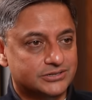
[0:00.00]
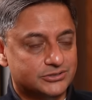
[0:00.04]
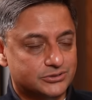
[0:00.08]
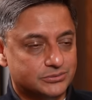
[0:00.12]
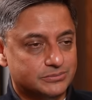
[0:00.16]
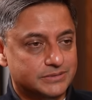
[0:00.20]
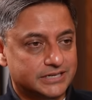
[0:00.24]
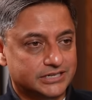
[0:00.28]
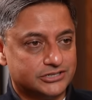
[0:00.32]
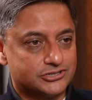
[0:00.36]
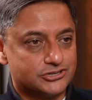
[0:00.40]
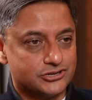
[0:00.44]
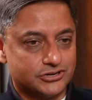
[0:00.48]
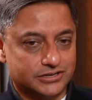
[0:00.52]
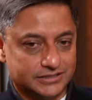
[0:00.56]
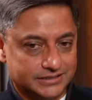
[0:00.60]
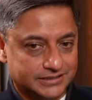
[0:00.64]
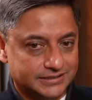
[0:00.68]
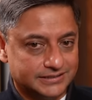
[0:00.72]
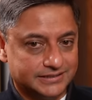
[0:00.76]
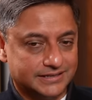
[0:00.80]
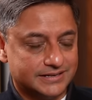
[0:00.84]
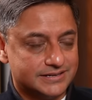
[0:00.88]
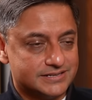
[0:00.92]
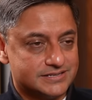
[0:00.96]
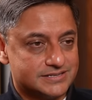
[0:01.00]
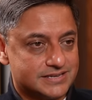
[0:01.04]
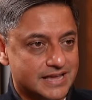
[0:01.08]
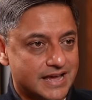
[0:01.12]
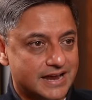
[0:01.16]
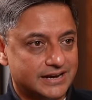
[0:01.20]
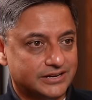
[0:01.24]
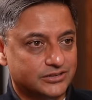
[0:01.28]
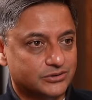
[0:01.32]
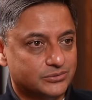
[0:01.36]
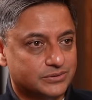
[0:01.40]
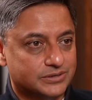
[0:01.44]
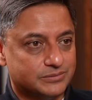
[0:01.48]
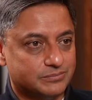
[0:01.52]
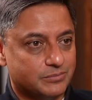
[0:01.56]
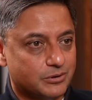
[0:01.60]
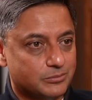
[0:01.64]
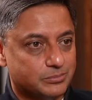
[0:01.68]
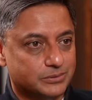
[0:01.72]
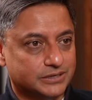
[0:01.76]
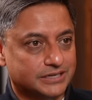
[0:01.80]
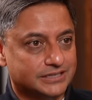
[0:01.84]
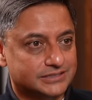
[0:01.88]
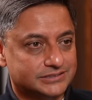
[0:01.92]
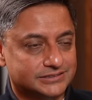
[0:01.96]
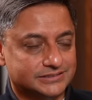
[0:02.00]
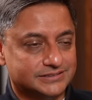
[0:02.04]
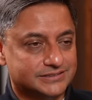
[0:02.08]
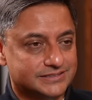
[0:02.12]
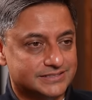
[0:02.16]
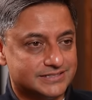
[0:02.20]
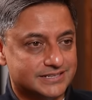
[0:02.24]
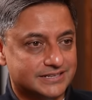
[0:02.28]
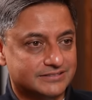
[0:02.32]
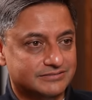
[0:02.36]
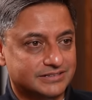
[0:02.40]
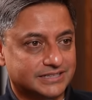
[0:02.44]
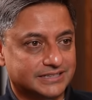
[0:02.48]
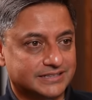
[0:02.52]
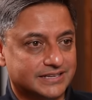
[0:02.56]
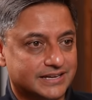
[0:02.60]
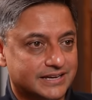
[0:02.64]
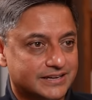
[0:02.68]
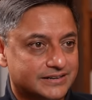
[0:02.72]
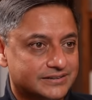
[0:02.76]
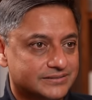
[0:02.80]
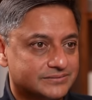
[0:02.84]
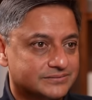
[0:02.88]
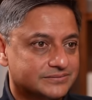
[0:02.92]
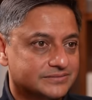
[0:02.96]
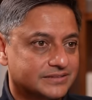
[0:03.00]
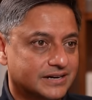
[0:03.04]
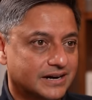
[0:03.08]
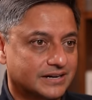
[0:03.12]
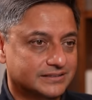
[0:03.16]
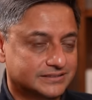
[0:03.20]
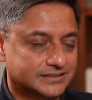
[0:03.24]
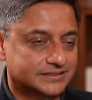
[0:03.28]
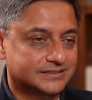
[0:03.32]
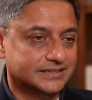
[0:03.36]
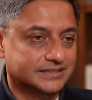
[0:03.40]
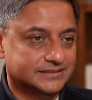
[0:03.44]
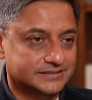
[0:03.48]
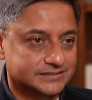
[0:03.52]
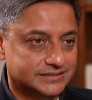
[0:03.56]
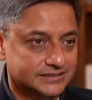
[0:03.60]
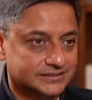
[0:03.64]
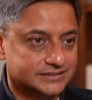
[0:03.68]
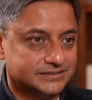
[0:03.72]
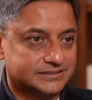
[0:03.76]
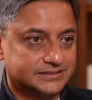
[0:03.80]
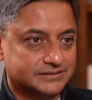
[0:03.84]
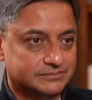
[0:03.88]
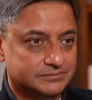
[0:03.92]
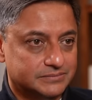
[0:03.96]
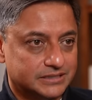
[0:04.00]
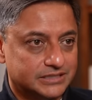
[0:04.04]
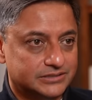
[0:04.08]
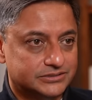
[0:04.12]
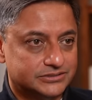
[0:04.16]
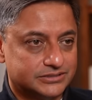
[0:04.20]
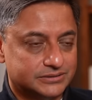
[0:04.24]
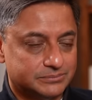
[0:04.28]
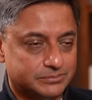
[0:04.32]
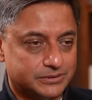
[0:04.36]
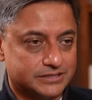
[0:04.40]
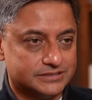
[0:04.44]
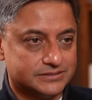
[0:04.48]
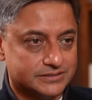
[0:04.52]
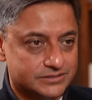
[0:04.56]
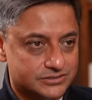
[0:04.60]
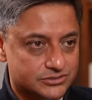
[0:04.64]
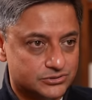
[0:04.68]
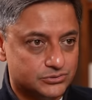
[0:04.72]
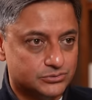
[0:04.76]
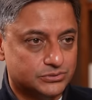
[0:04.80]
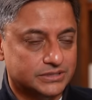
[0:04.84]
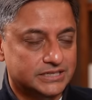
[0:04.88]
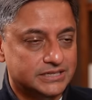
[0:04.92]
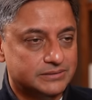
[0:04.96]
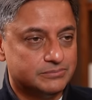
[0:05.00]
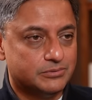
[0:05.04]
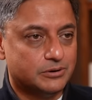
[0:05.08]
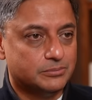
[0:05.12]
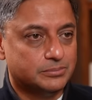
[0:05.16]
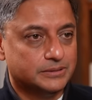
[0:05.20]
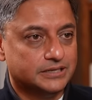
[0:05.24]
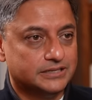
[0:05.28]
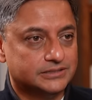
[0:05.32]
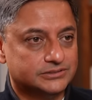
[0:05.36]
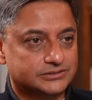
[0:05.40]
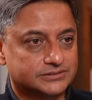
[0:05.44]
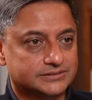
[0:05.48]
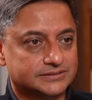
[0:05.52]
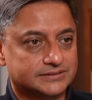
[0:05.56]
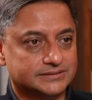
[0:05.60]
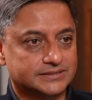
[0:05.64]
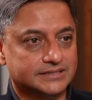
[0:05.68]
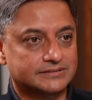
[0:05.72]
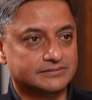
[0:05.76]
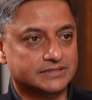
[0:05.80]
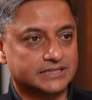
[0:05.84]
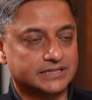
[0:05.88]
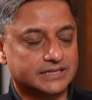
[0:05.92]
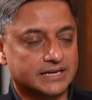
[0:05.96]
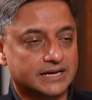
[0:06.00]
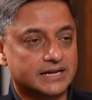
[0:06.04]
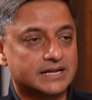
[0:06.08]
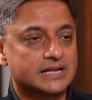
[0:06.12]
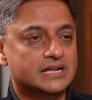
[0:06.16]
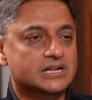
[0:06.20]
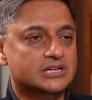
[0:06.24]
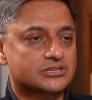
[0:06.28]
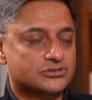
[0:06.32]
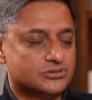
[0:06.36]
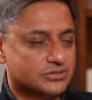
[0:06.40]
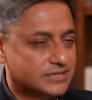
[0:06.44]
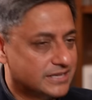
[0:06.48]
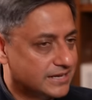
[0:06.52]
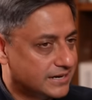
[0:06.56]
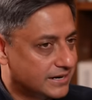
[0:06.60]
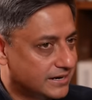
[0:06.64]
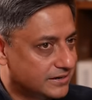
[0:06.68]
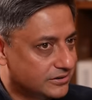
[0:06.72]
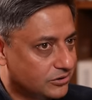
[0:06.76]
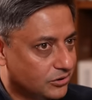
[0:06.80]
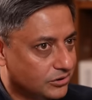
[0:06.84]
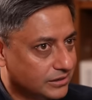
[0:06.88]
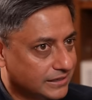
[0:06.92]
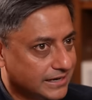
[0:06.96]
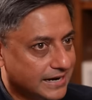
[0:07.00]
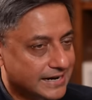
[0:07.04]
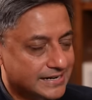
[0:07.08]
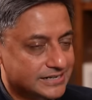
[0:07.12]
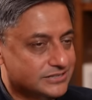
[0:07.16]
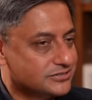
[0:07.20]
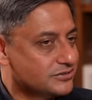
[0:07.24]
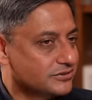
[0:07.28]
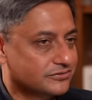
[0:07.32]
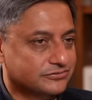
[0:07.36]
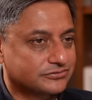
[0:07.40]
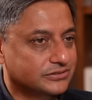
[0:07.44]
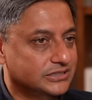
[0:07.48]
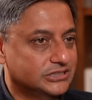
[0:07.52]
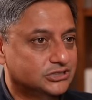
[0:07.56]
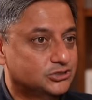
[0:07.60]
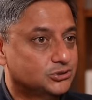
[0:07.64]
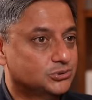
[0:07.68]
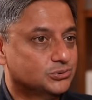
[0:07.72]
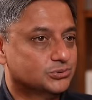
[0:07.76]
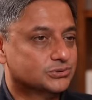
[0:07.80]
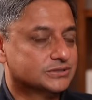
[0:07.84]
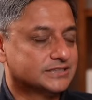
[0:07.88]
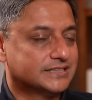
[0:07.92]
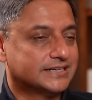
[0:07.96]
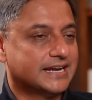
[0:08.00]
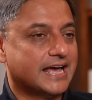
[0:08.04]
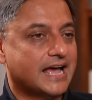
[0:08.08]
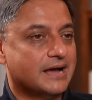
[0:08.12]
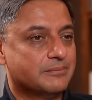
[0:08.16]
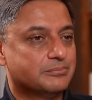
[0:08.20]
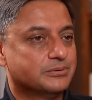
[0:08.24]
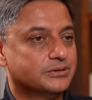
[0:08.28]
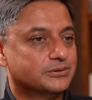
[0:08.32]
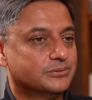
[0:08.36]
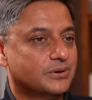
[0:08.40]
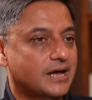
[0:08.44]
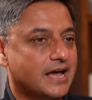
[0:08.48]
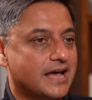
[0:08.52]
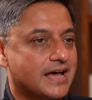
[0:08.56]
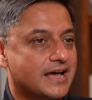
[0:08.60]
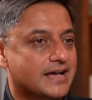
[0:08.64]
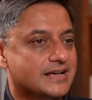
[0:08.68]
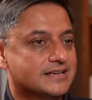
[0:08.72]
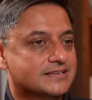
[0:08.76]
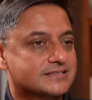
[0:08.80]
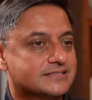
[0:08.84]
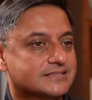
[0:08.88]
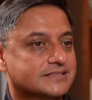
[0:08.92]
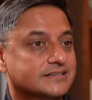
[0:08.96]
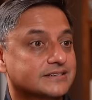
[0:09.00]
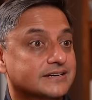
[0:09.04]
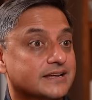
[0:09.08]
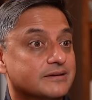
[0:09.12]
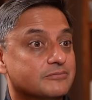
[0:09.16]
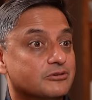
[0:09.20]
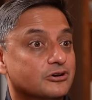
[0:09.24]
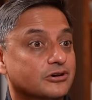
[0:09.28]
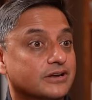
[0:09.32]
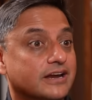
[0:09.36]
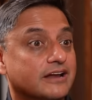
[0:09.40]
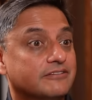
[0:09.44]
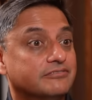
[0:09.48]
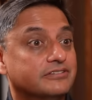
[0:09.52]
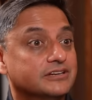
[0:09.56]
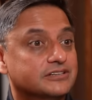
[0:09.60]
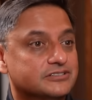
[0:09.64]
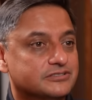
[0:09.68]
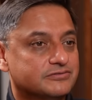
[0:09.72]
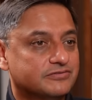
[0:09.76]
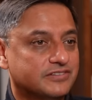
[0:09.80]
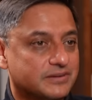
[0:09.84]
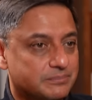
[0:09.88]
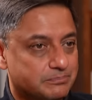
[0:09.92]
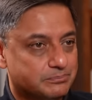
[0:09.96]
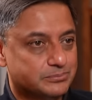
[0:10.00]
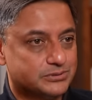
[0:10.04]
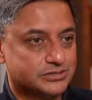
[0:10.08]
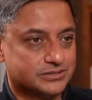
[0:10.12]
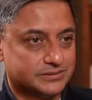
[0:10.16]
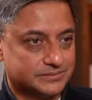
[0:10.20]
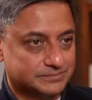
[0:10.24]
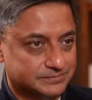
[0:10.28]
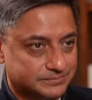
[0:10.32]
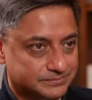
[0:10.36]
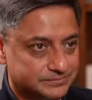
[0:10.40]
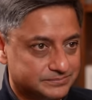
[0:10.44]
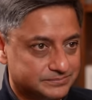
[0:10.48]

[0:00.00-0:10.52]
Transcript: to make sure that there is adequate populations living there other than just the military presence you need populations living there so there are all kinds of issues that happen as the demographics flips